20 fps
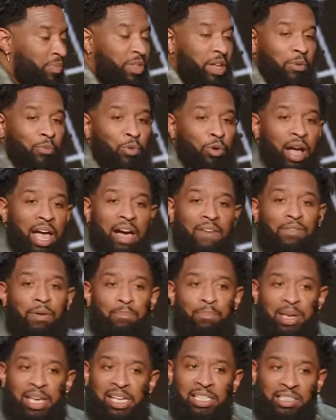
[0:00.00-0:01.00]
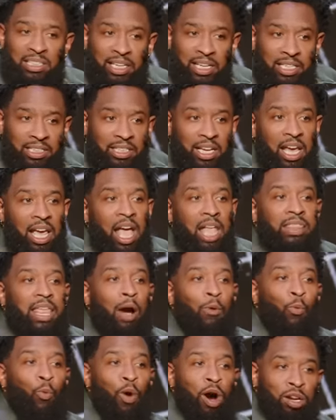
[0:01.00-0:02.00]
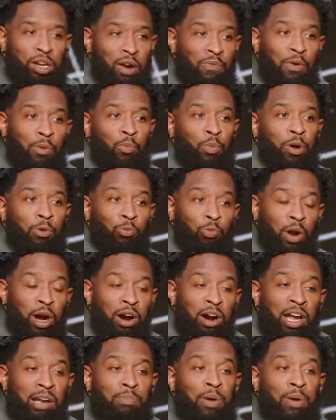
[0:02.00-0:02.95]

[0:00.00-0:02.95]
them will have a business that one of them will run,